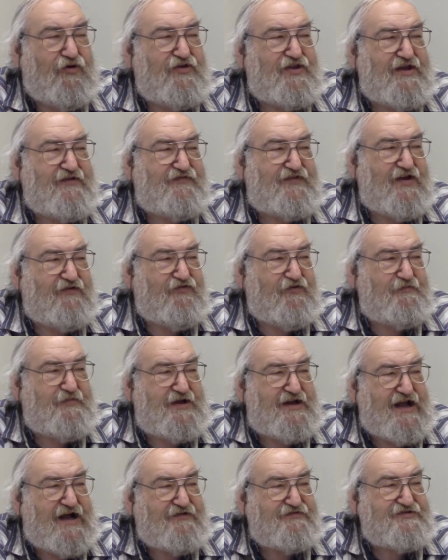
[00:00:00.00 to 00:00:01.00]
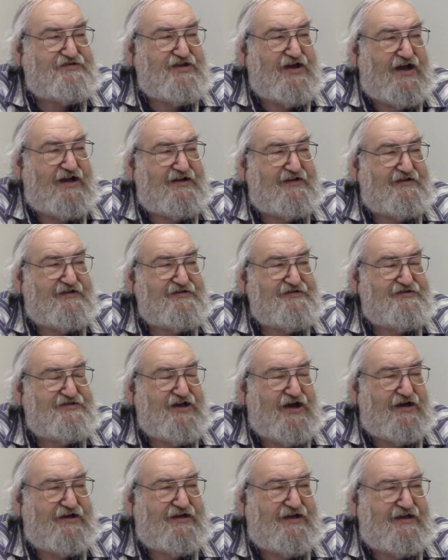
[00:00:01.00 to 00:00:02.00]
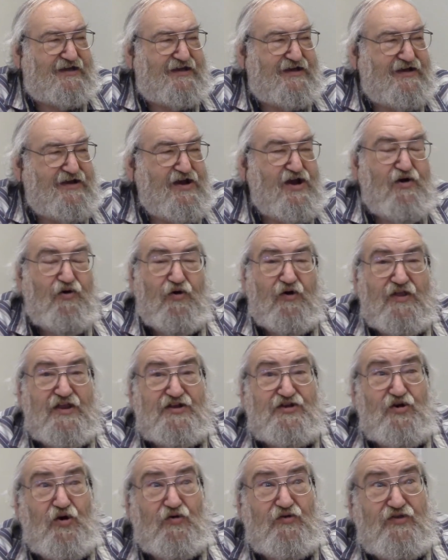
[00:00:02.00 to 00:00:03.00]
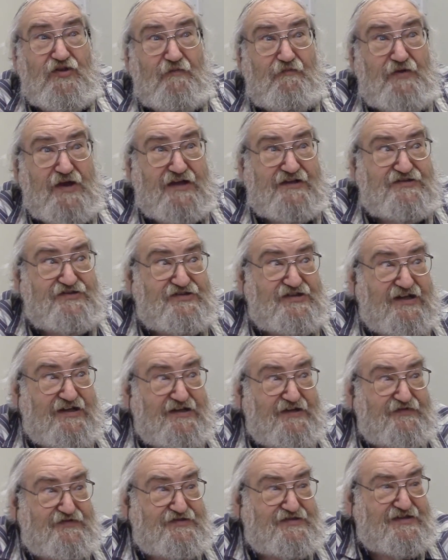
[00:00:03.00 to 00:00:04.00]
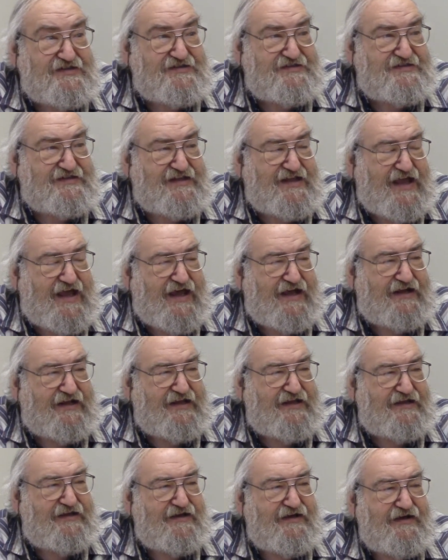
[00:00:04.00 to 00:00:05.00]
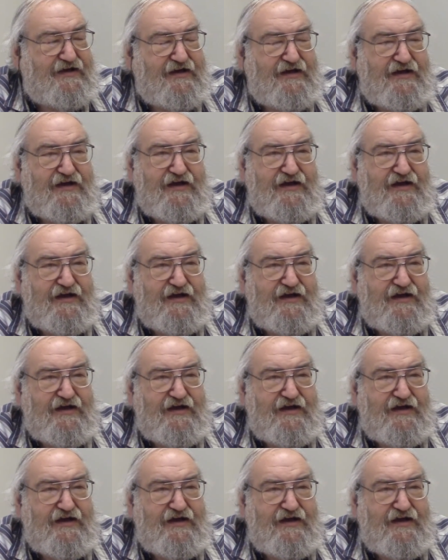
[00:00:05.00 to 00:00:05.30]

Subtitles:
or they've never been outside of Kentucky, or they go to the big city of Cincinnati.